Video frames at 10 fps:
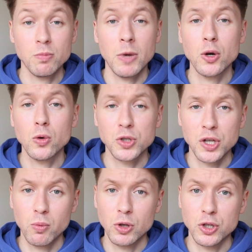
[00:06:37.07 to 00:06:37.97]
you might
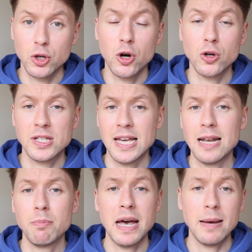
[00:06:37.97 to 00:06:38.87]
also want to
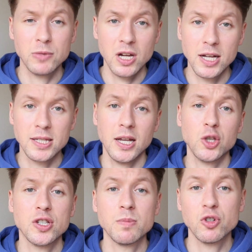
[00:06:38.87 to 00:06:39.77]
cocktail a peptide
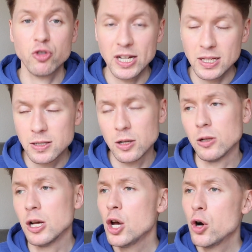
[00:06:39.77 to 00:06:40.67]
such as
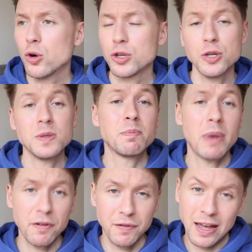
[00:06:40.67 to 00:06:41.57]
matrixyl or use
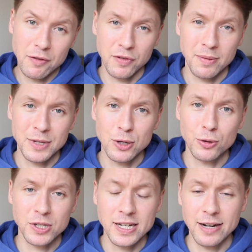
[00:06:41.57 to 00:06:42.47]
buffet from The
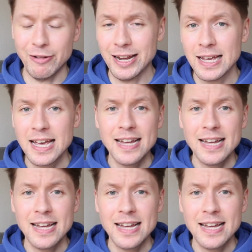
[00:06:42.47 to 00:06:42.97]
Ordinary.